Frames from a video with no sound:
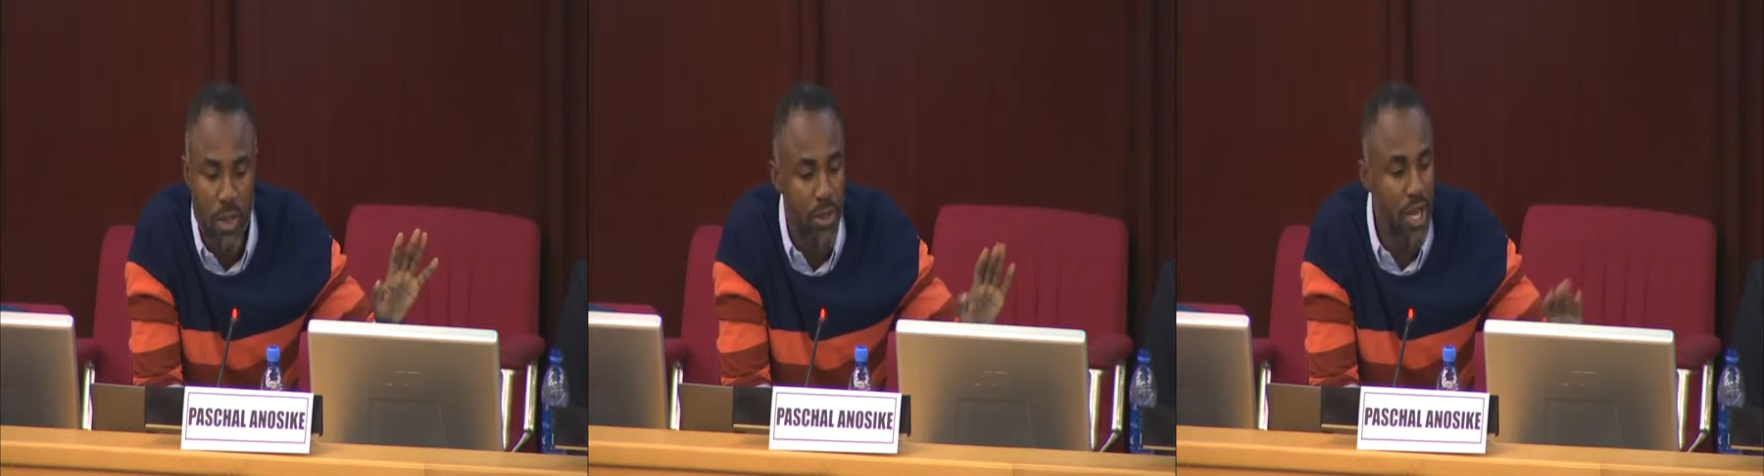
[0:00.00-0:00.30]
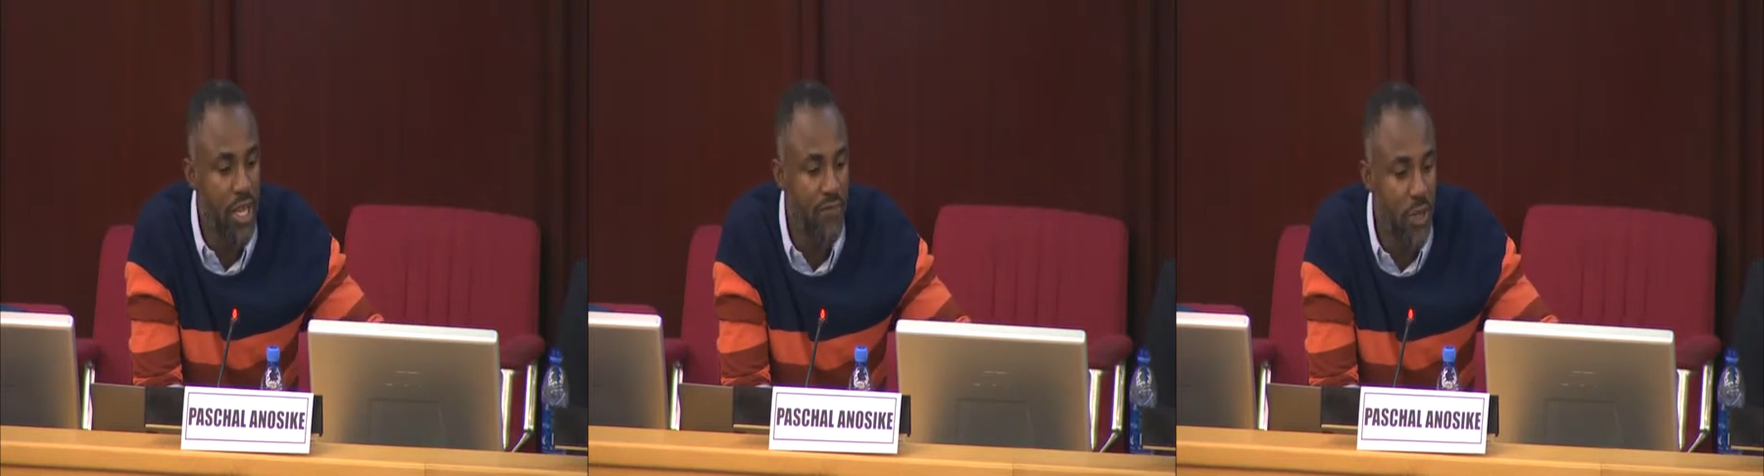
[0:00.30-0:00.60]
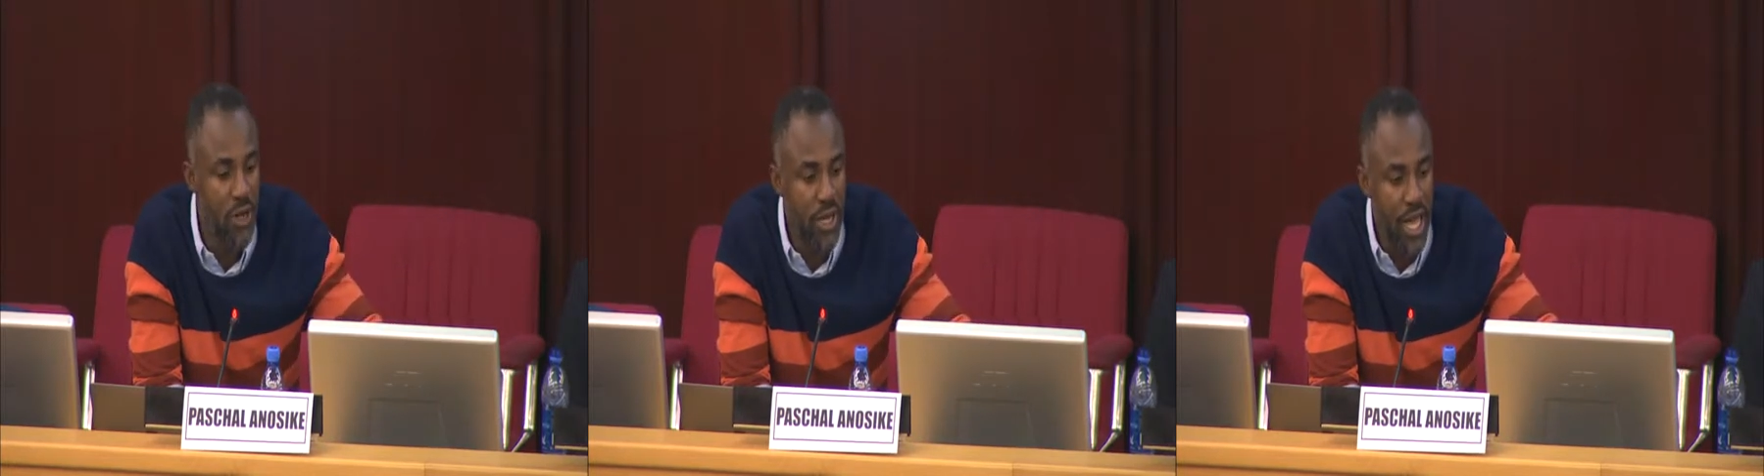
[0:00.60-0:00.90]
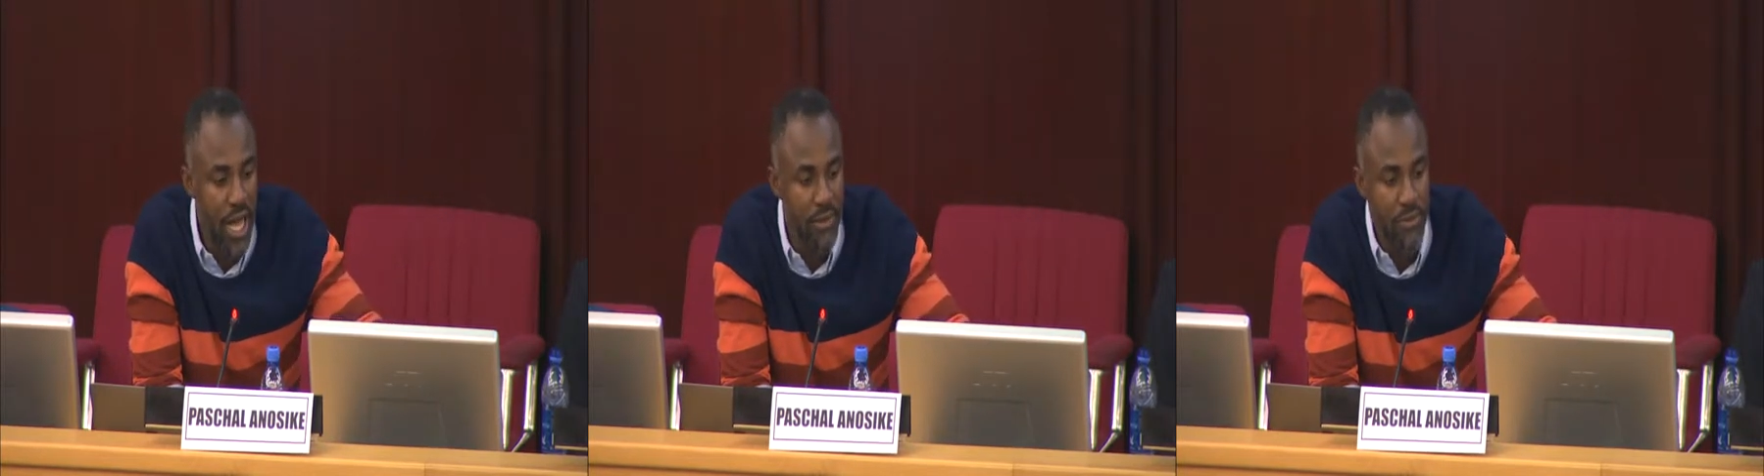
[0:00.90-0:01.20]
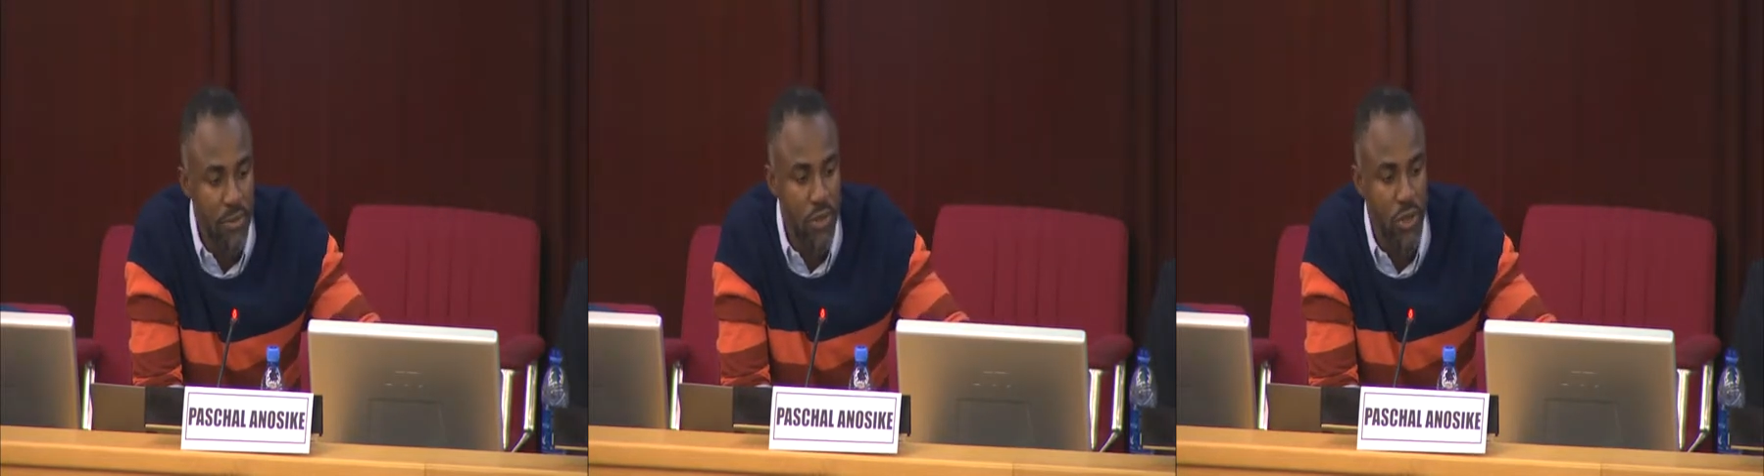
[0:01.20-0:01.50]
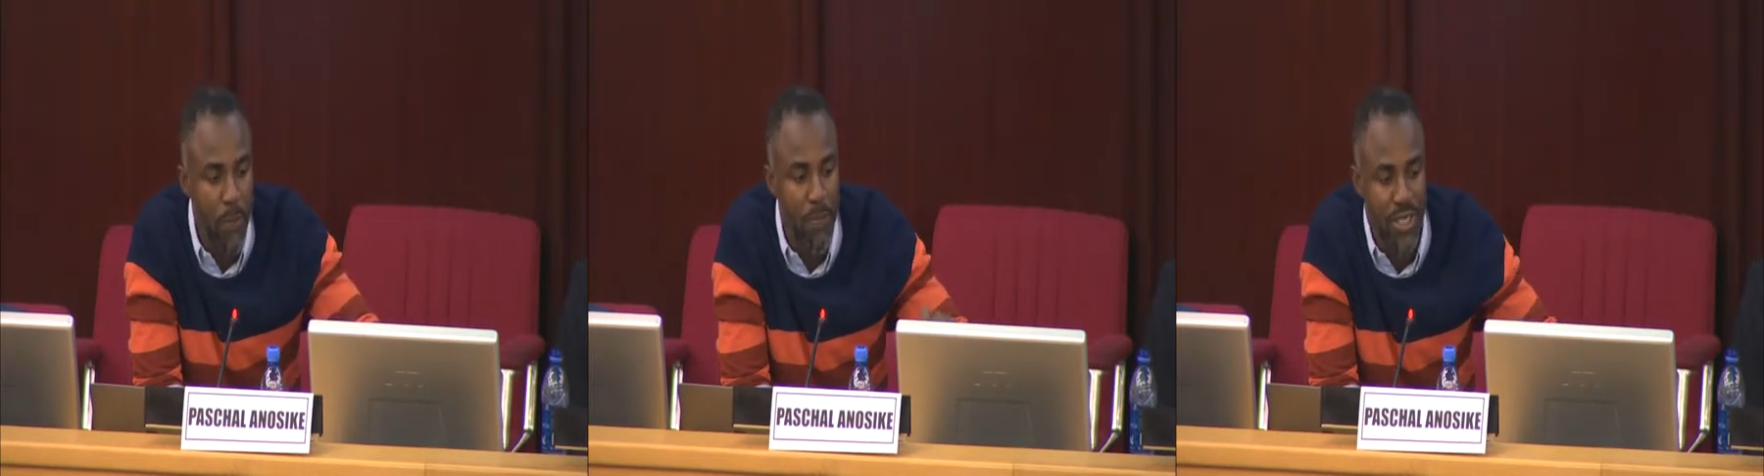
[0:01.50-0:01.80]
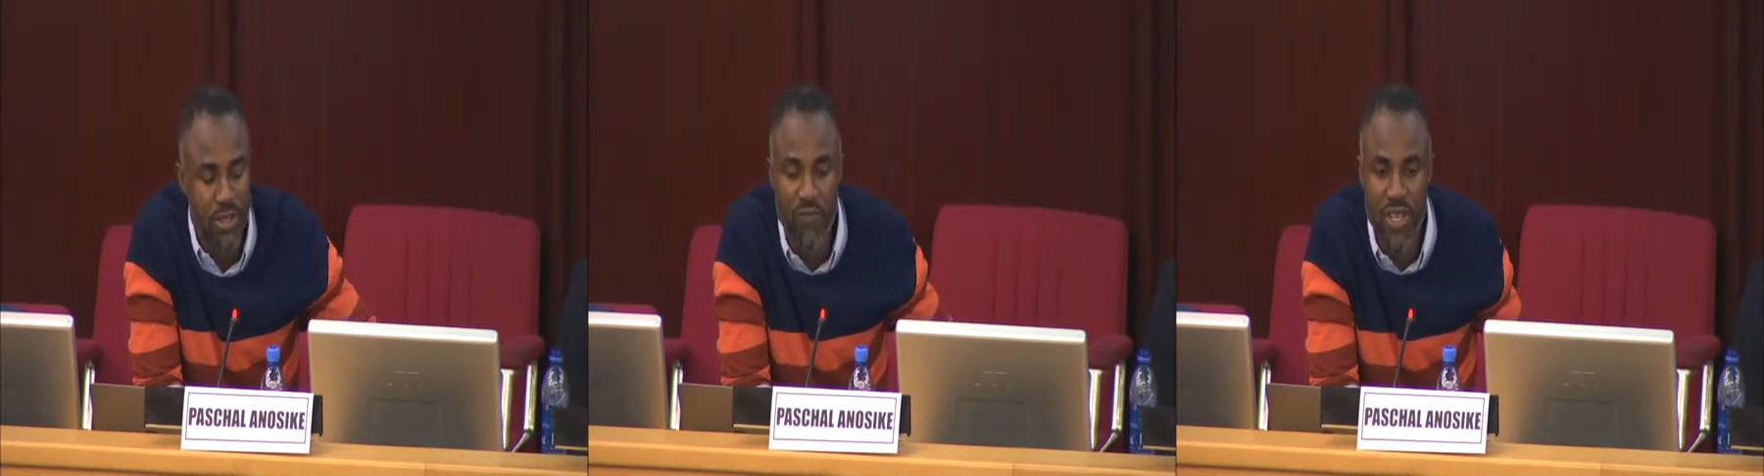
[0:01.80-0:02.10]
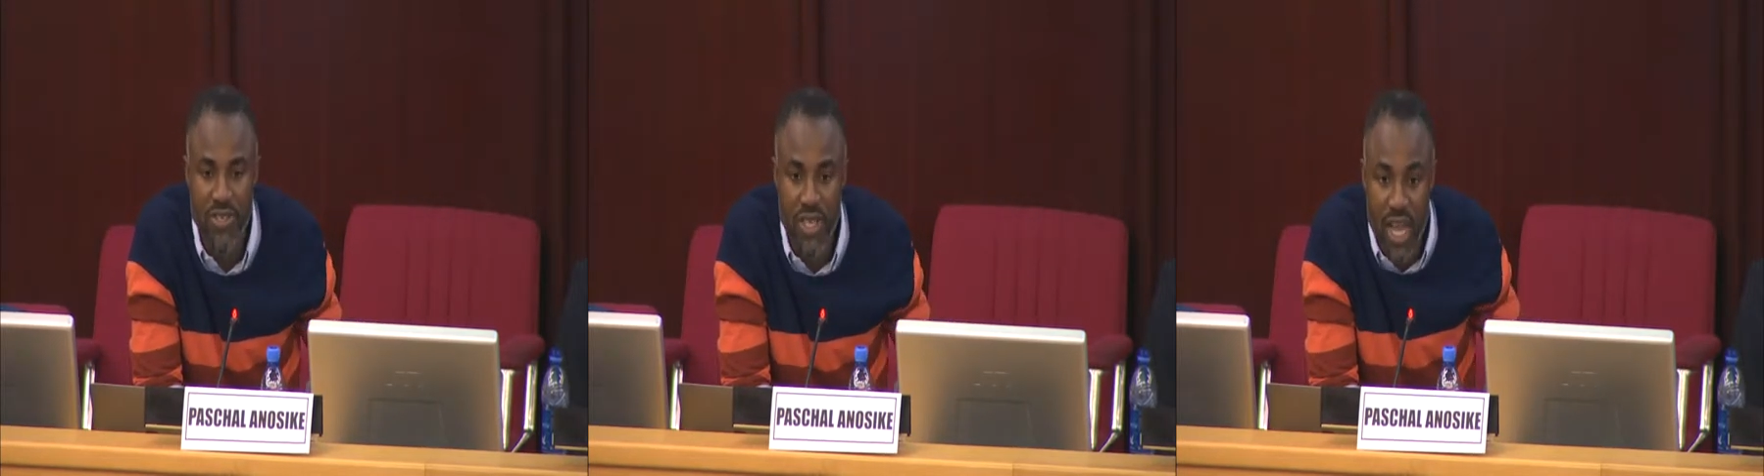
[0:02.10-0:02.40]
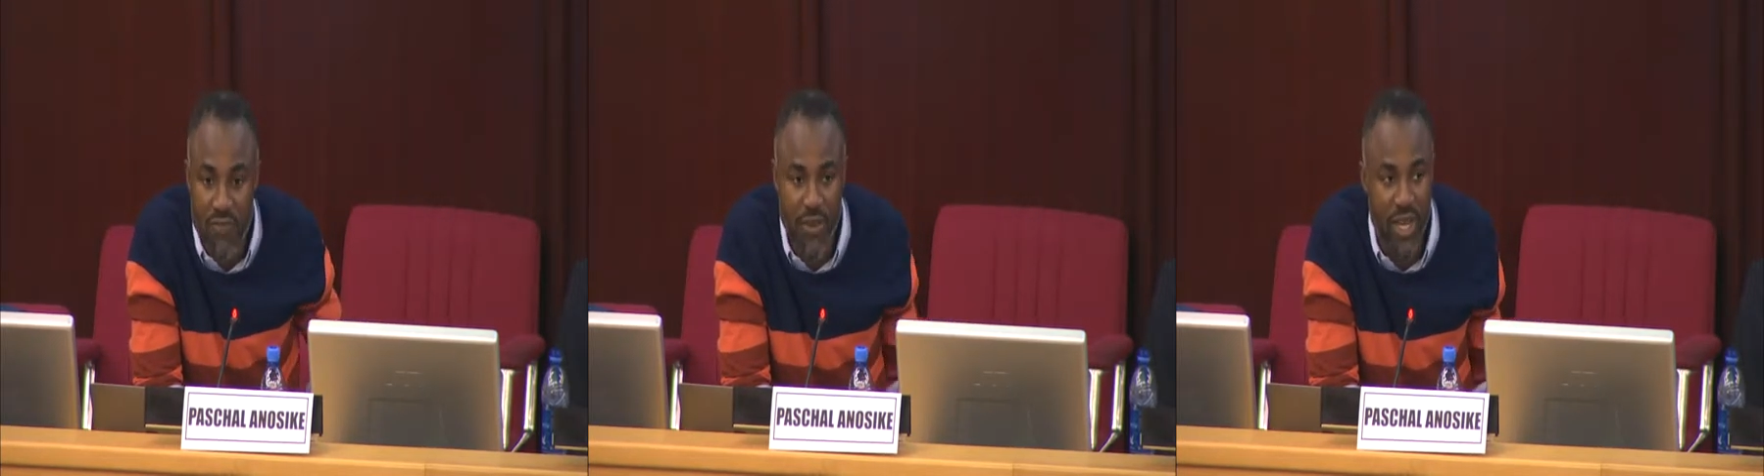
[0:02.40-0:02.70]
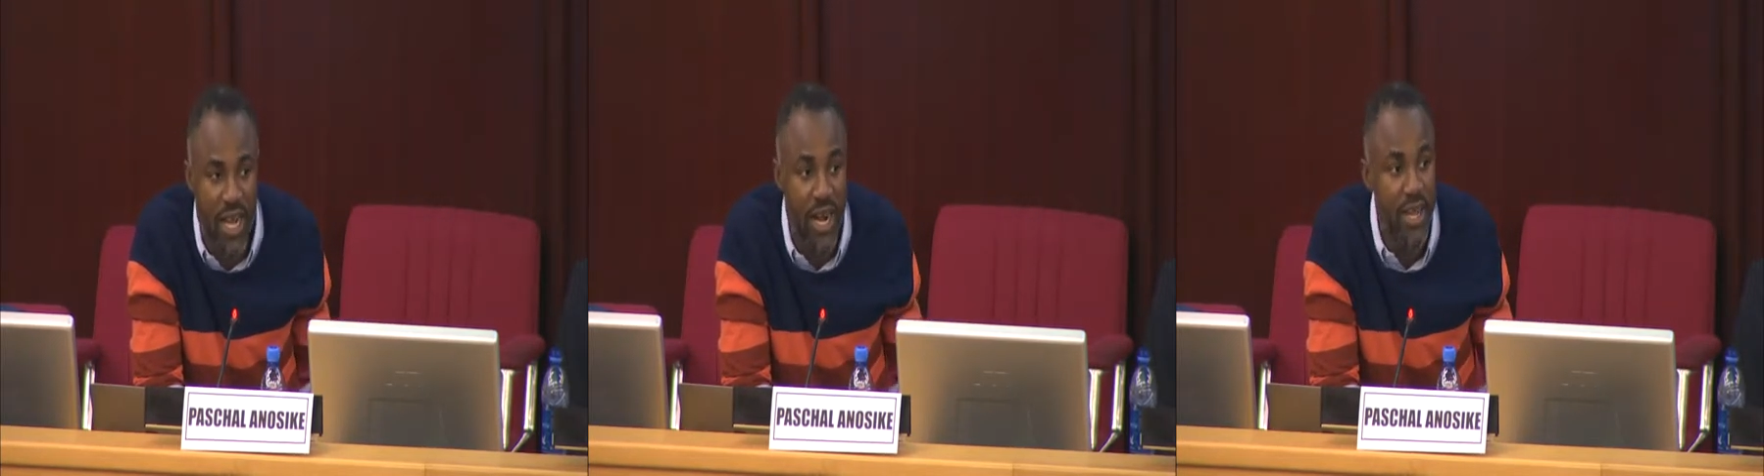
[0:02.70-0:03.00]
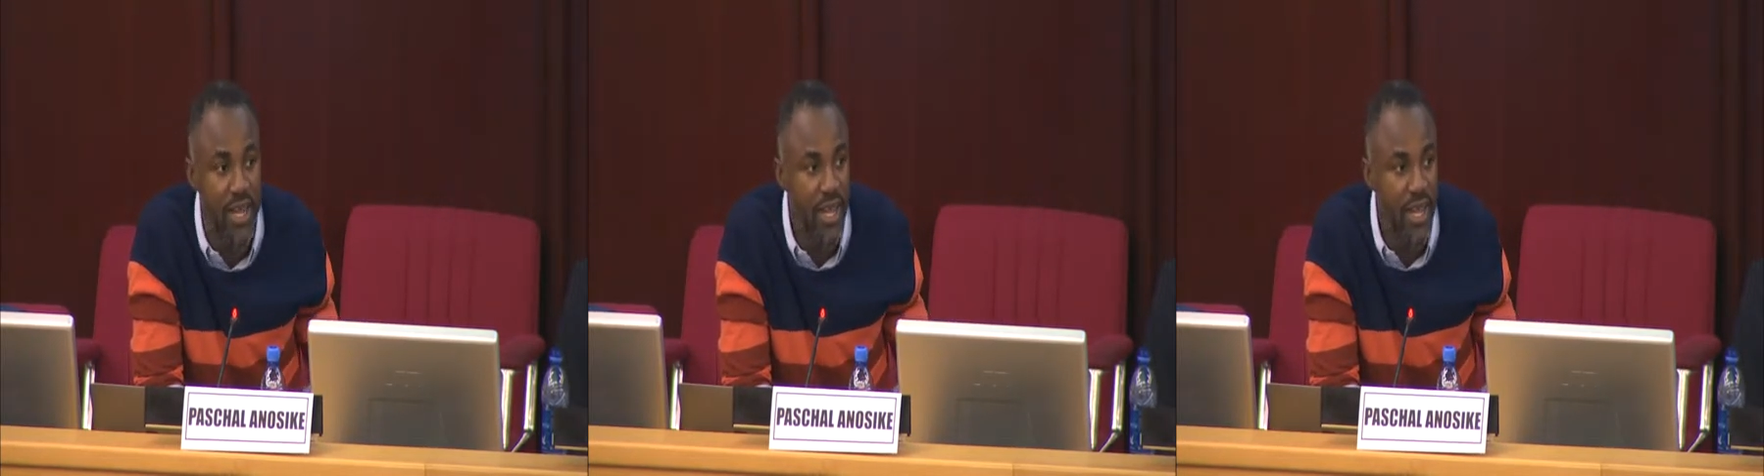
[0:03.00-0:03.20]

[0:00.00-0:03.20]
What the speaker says: Then if you look at some parts of Eastern Africa,